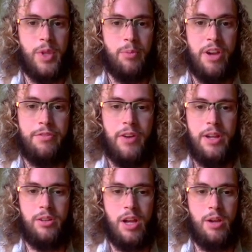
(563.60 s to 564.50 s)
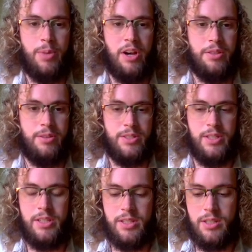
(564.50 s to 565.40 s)
My final
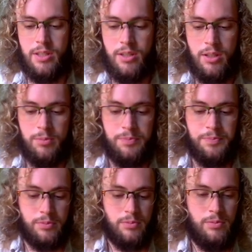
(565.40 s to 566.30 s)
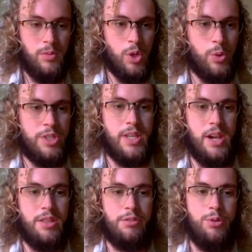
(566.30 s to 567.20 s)
hypothesis was
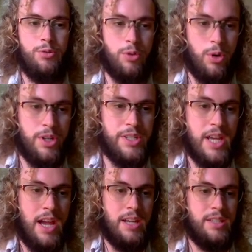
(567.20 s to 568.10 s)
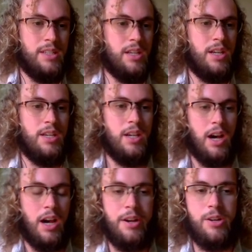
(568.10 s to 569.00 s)
that the food forest has a
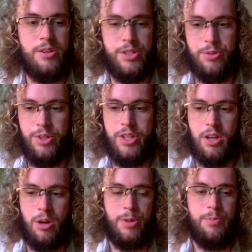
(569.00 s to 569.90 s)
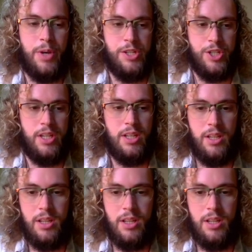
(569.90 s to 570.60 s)
higher yearly carbon budget.